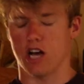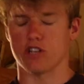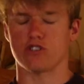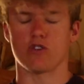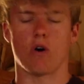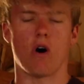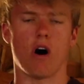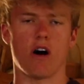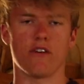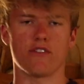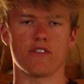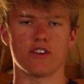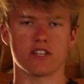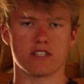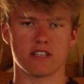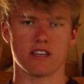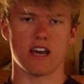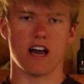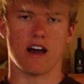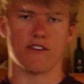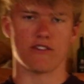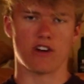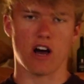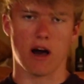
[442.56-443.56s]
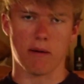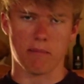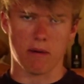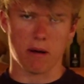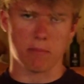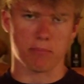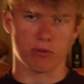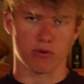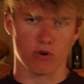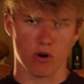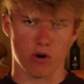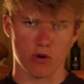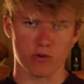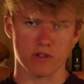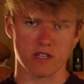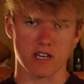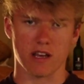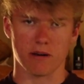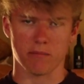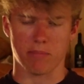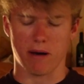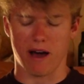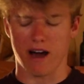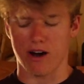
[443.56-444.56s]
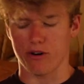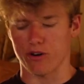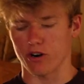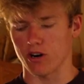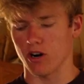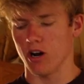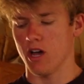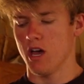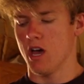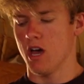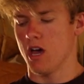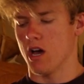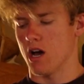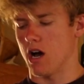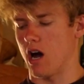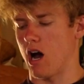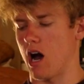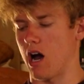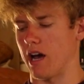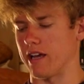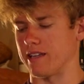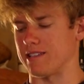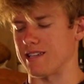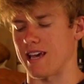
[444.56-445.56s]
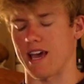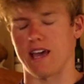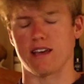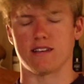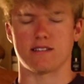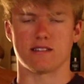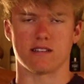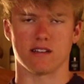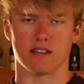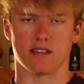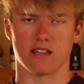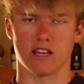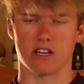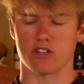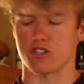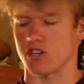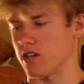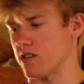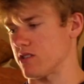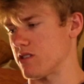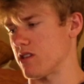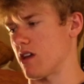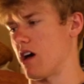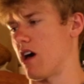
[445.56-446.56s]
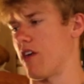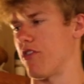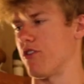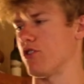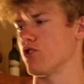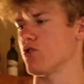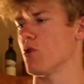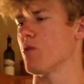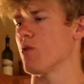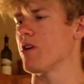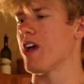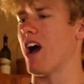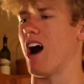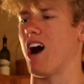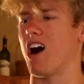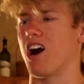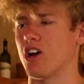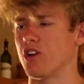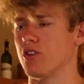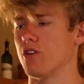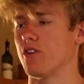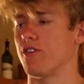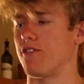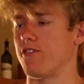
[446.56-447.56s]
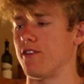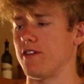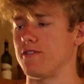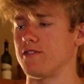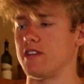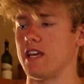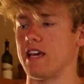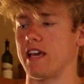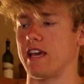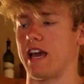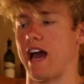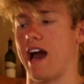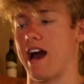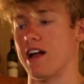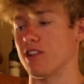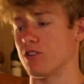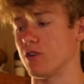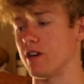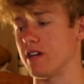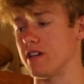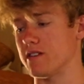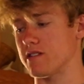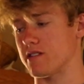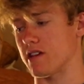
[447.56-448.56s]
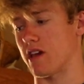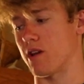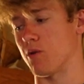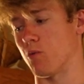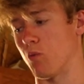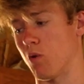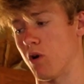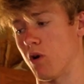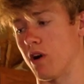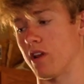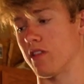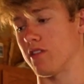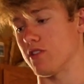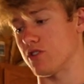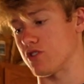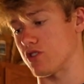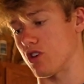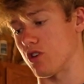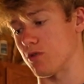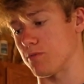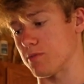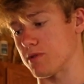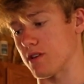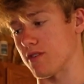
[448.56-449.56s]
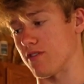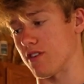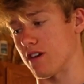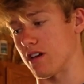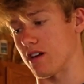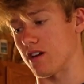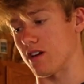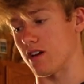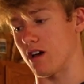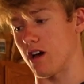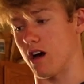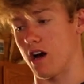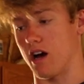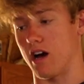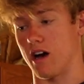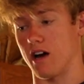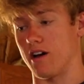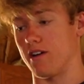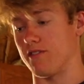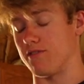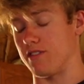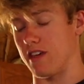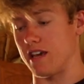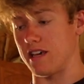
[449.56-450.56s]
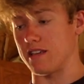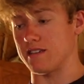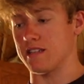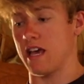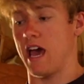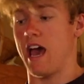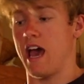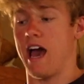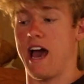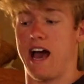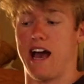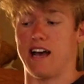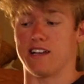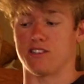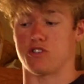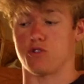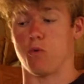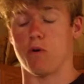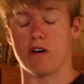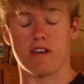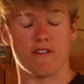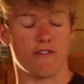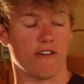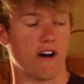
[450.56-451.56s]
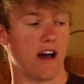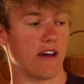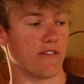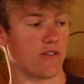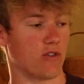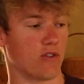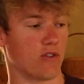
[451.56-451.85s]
So obviously I've got my protein powder. It tastes delicious. There's only 150 calories in one of the scoops of these. Has 25